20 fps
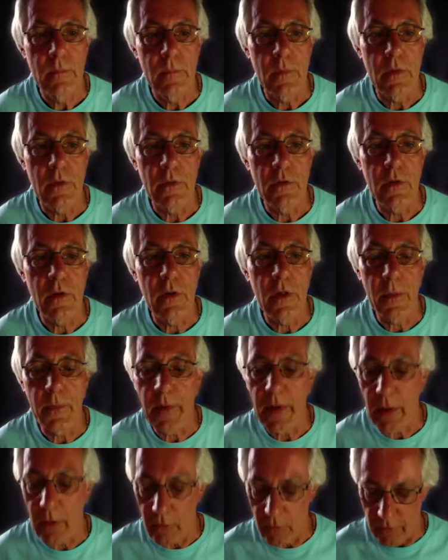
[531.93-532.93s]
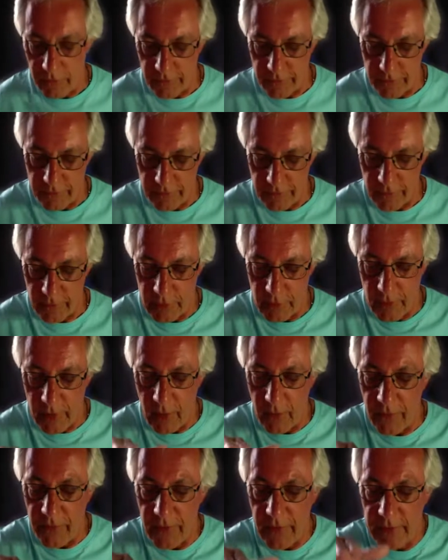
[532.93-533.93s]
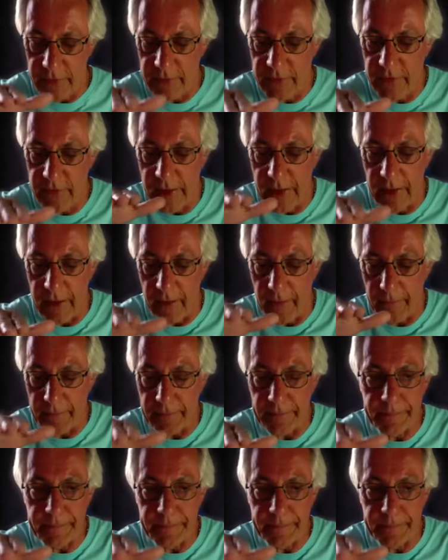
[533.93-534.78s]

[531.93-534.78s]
It's certainly big enough. It's about this thick.